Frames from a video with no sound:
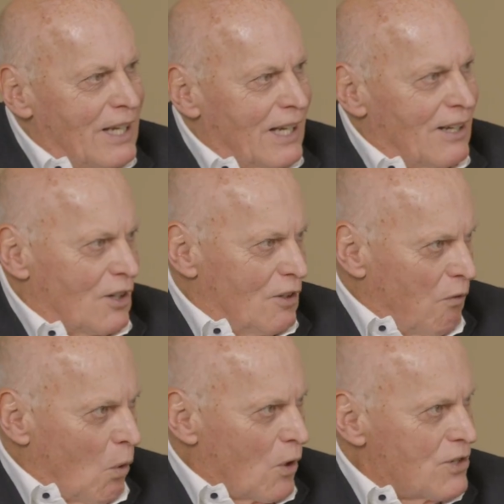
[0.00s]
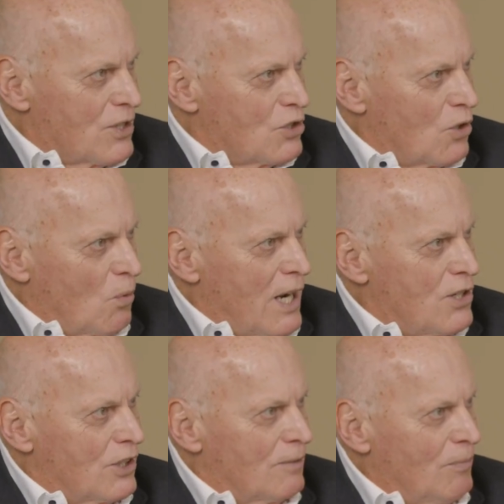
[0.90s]
get in a divorce
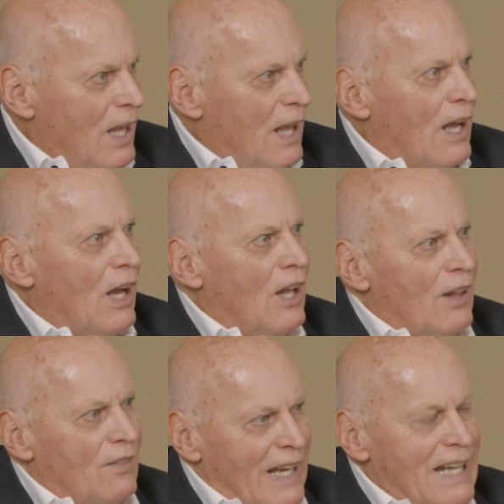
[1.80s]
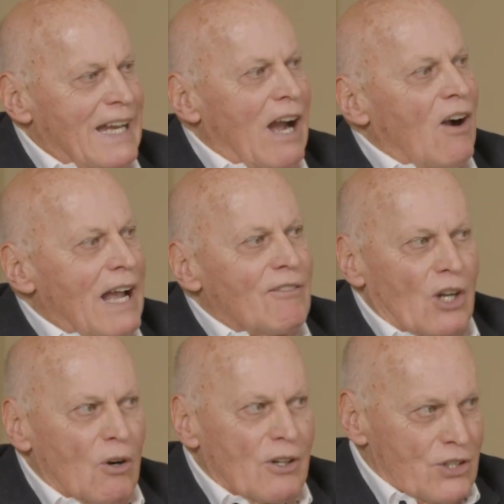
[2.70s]
situation, they now have an
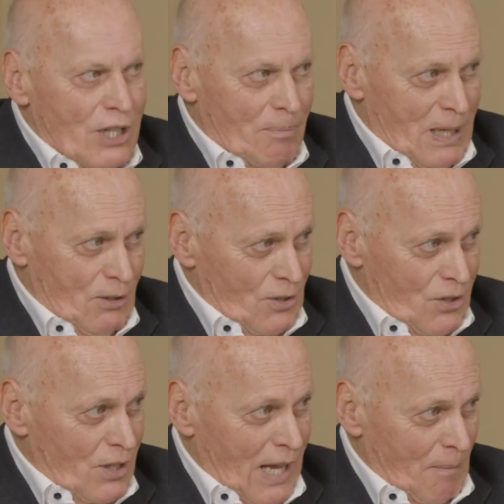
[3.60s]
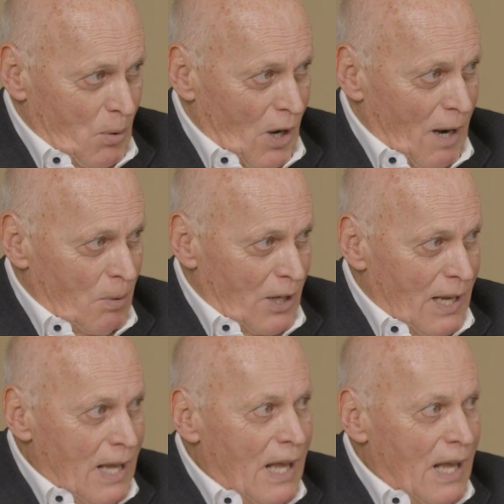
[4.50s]
ownership interest in that property.